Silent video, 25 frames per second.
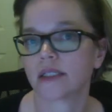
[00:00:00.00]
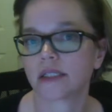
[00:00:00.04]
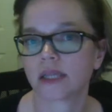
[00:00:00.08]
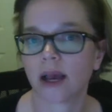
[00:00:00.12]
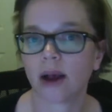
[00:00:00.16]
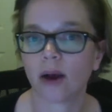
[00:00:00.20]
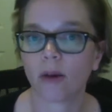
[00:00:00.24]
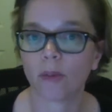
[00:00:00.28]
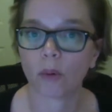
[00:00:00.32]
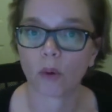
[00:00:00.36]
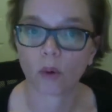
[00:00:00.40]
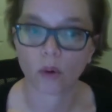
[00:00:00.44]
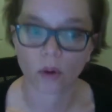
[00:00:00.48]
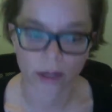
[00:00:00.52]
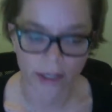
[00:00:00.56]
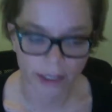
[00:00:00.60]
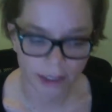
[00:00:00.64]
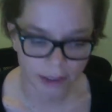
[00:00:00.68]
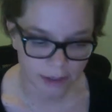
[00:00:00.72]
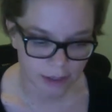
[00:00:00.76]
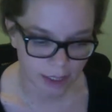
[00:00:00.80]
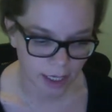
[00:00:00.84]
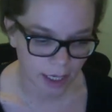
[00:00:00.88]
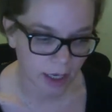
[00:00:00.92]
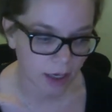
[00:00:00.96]
to help
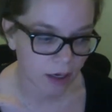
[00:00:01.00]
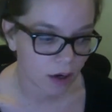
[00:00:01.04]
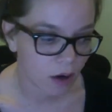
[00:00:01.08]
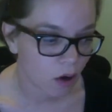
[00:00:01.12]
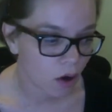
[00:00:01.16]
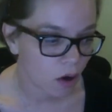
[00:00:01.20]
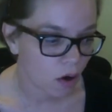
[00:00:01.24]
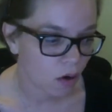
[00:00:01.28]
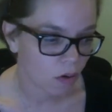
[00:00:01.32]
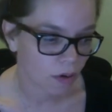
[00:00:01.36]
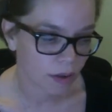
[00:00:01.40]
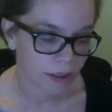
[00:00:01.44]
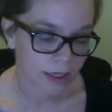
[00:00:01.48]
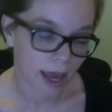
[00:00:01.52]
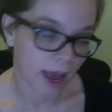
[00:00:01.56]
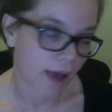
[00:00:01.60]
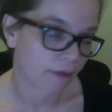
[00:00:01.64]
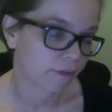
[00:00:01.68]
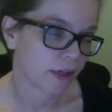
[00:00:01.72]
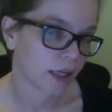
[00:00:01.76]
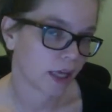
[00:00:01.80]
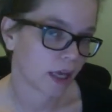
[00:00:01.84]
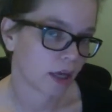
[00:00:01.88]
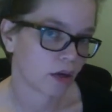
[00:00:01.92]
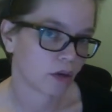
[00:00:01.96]
orientate or
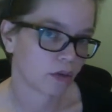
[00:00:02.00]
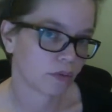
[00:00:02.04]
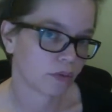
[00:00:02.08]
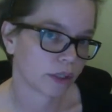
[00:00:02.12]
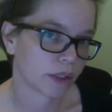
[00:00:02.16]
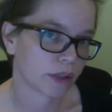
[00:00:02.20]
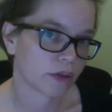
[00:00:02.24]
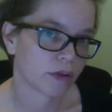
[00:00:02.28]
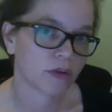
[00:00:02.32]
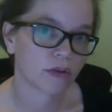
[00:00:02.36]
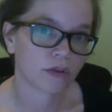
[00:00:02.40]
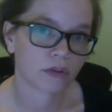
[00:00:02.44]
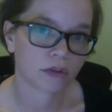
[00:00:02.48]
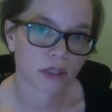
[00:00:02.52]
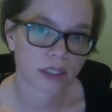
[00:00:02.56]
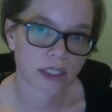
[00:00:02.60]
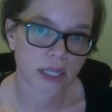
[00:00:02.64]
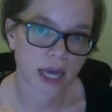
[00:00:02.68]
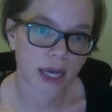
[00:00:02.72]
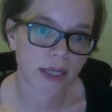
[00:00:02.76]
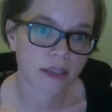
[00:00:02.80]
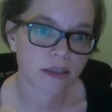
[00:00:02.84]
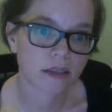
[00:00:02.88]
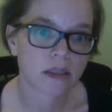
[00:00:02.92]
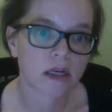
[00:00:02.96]
navigate your reader through the
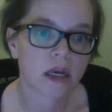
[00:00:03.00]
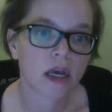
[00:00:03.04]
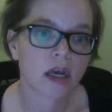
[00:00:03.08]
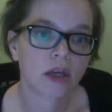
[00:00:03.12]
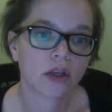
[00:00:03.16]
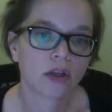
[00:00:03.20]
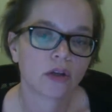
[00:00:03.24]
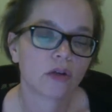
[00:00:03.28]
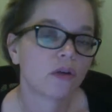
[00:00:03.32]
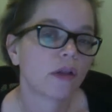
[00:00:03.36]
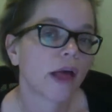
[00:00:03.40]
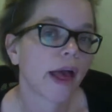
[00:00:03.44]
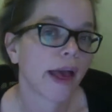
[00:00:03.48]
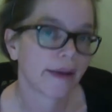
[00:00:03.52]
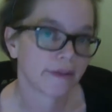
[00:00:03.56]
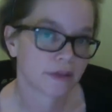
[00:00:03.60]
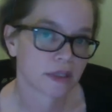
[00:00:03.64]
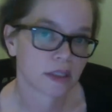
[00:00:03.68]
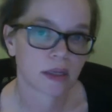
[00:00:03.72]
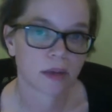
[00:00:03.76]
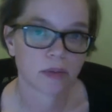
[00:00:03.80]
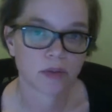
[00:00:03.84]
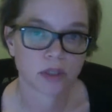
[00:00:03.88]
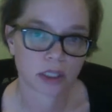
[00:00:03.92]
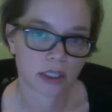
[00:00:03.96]
text, you'll have
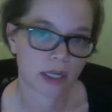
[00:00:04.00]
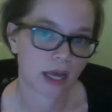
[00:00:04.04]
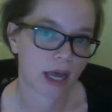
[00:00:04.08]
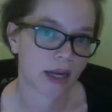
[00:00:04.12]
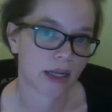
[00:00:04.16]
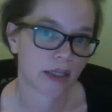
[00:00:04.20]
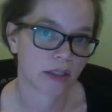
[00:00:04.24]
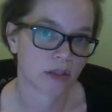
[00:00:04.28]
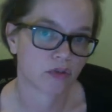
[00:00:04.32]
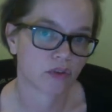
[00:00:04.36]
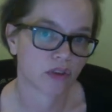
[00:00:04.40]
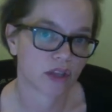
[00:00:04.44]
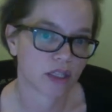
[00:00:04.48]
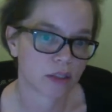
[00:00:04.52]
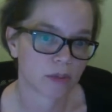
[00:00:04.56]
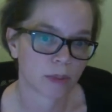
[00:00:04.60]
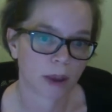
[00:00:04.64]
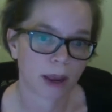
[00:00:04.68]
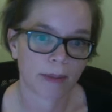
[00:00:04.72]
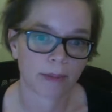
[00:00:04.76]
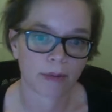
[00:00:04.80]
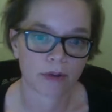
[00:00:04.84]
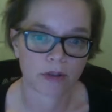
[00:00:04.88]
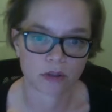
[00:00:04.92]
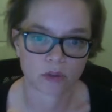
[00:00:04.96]
subject headings for this
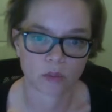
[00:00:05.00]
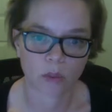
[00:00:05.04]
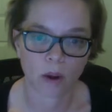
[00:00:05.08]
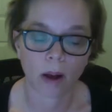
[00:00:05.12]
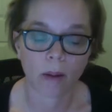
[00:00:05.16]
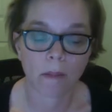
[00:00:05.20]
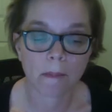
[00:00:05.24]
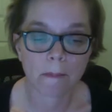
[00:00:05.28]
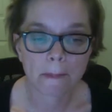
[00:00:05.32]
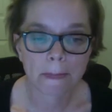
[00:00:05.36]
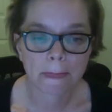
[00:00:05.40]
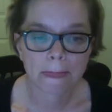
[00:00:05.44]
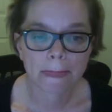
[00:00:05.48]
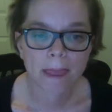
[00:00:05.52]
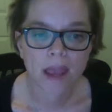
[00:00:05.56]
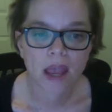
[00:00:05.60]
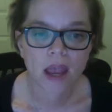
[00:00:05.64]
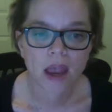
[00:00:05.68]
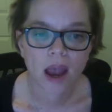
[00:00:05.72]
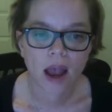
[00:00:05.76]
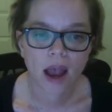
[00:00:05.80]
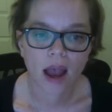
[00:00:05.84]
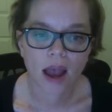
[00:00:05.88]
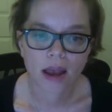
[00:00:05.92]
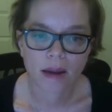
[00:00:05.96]
paper as well.
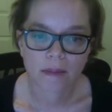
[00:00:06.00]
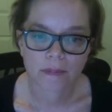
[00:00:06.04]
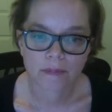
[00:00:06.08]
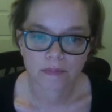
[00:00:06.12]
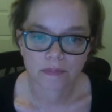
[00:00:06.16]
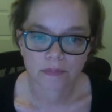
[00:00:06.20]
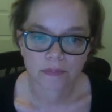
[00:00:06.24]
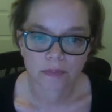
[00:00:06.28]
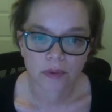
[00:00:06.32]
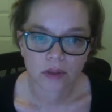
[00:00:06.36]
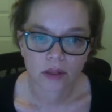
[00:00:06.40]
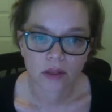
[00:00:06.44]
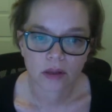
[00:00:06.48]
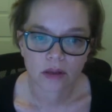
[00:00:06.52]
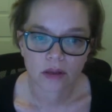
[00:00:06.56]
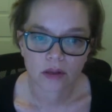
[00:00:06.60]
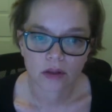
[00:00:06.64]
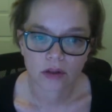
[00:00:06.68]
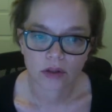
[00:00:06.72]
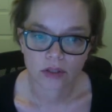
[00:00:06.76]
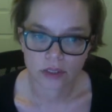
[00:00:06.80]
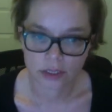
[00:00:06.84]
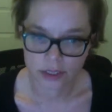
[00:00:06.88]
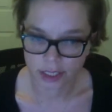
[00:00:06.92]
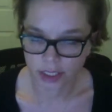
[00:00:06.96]

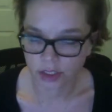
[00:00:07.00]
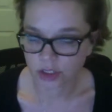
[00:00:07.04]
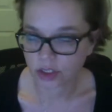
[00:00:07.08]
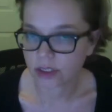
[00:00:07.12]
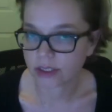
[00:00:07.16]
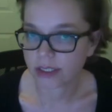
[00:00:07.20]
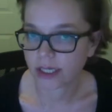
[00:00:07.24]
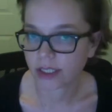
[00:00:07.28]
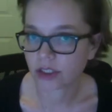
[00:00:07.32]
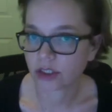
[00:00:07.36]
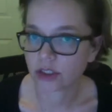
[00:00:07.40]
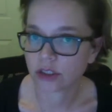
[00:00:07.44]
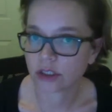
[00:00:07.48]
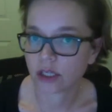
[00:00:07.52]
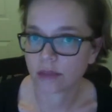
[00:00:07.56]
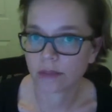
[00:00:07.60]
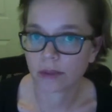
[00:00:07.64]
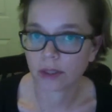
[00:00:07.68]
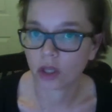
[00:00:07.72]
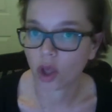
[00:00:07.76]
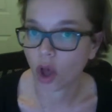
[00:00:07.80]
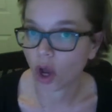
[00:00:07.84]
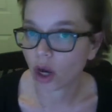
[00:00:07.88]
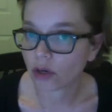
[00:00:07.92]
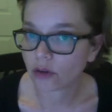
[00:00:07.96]
Your discussion sections can
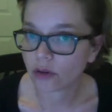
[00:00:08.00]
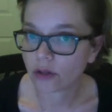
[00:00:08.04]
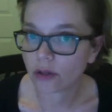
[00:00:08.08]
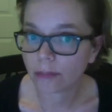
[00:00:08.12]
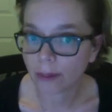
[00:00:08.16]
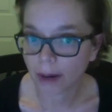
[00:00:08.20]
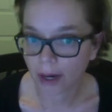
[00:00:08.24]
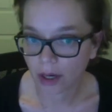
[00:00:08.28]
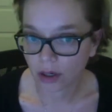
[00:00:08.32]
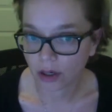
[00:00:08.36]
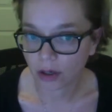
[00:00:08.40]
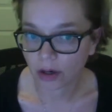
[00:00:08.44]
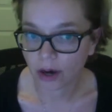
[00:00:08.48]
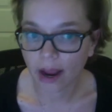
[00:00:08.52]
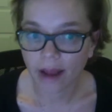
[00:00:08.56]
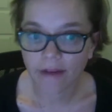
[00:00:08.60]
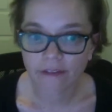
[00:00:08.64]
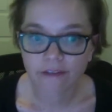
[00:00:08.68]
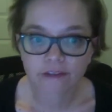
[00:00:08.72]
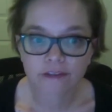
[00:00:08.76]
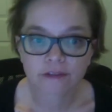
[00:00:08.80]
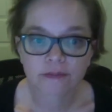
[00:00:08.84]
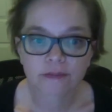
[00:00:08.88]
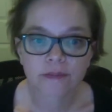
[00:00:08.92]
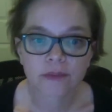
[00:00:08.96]
be longer than a
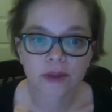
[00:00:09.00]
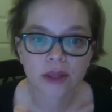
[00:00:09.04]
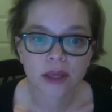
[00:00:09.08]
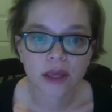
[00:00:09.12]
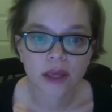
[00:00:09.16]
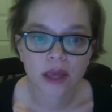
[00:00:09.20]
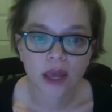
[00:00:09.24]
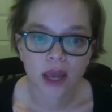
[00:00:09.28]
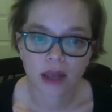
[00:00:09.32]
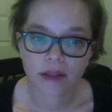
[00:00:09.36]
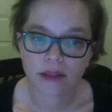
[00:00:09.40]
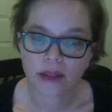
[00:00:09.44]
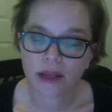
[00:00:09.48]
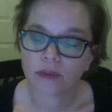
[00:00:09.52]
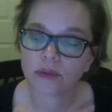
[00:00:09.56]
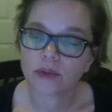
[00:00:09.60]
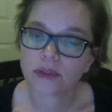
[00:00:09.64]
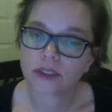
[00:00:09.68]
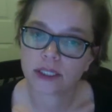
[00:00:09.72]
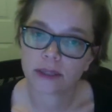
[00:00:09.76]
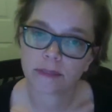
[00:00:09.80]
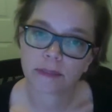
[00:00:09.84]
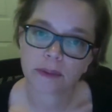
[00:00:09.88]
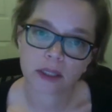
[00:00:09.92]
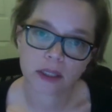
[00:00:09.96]
paragraph, and they will
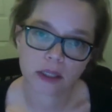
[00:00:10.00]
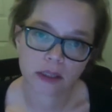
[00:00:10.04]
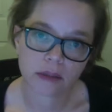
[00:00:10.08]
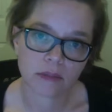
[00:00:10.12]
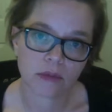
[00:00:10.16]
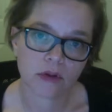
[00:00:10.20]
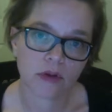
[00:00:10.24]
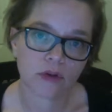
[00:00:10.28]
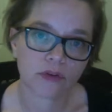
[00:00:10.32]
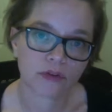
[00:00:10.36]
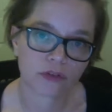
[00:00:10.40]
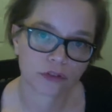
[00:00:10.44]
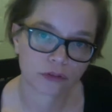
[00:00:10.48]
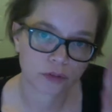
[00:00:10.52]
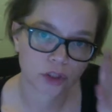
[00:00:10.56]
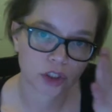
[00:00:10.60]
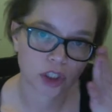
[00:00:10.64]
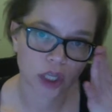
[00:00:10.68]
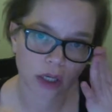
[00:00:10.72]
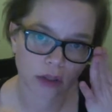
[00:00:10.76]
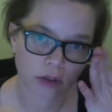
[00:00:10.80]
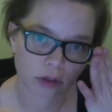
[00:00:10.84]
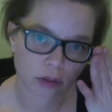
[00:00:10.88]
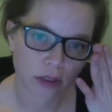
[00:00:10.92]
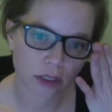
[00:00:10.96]
typically move from
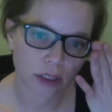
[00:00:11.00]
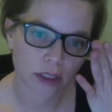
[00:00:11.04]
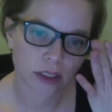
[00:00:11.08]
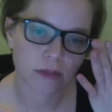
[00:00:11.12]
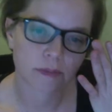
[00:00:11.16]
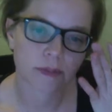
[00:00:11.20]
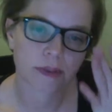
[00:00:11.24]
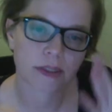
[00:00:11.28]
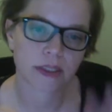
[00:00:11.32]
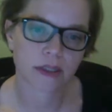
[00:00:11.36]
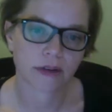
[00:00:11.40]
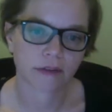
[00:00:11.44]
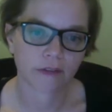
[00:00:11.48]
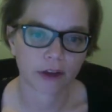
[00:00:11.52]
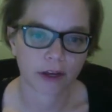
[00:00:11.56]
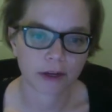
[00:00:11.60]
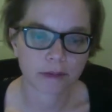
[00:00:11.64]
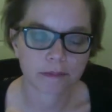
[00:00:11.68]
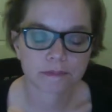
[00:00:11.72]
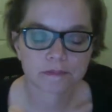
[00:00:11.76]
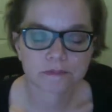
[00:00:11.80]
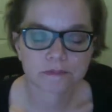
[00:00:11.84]
general to specific.